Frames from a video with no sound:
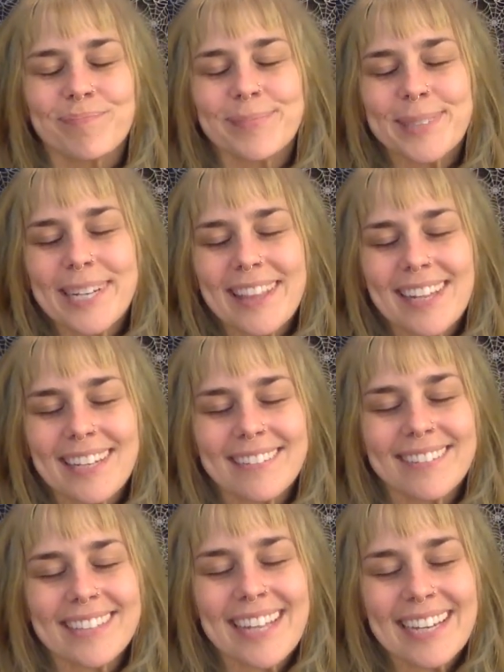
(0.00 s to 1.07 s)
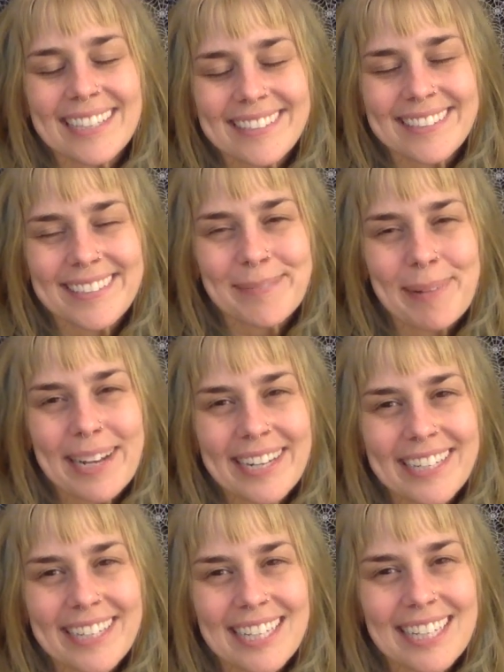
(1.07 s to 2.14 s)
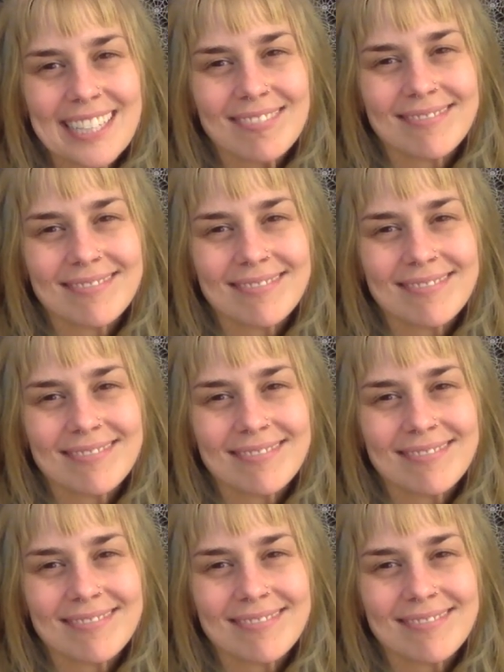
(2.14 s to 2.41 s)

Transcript: Breathe in and relax your body.